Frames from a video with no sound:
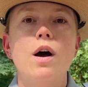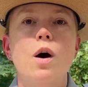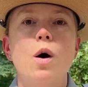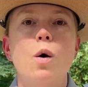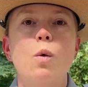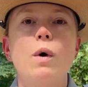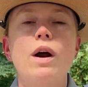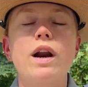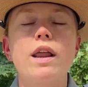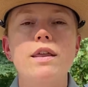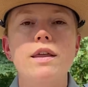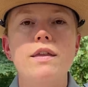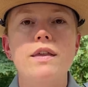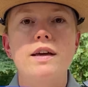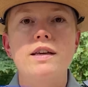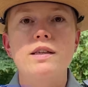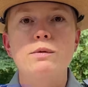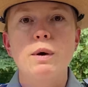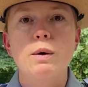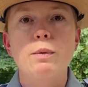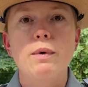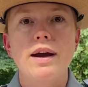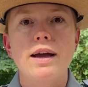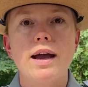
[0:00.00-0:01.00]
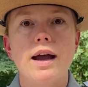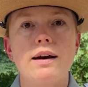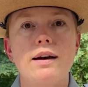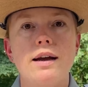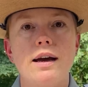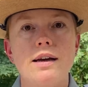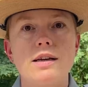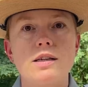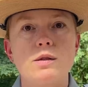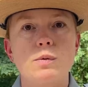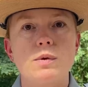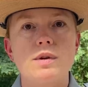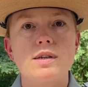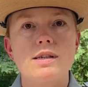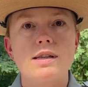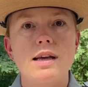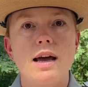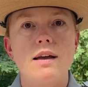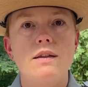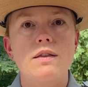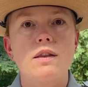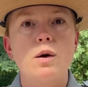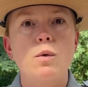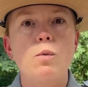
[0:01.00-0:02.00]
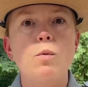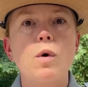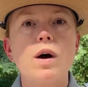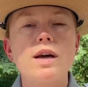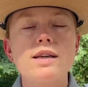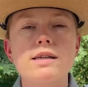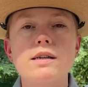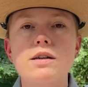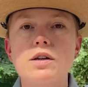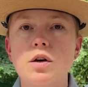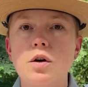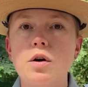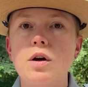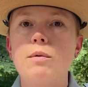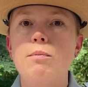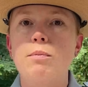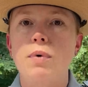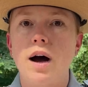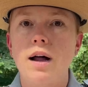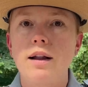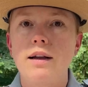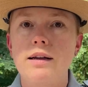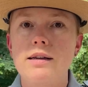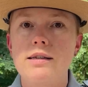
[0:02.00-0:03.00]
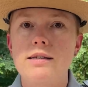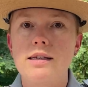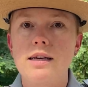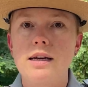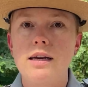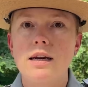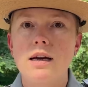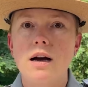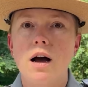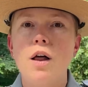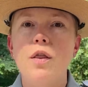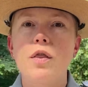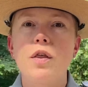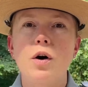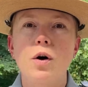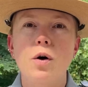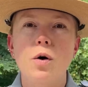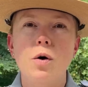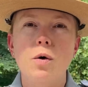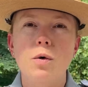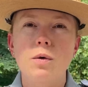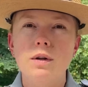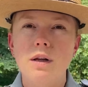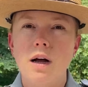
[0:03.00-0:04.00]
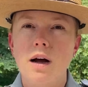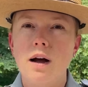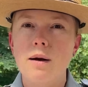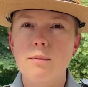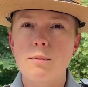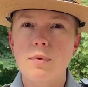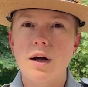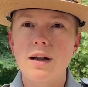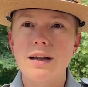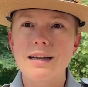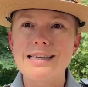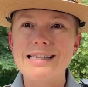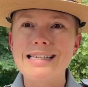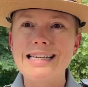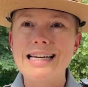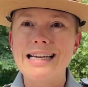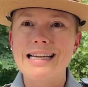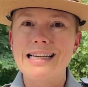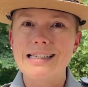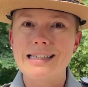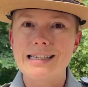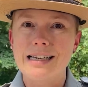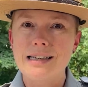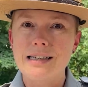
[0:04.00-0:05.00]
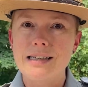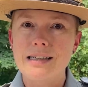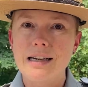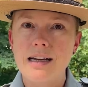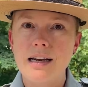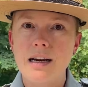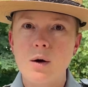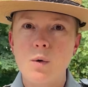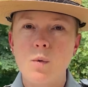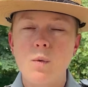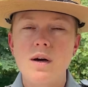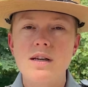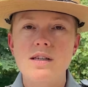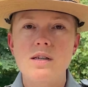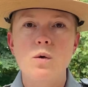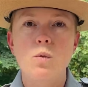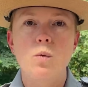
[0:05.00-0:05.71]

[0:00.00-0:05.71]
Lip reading: One of the things we recognized was that there wasn't good policy. Although law and policy existed, it wasn't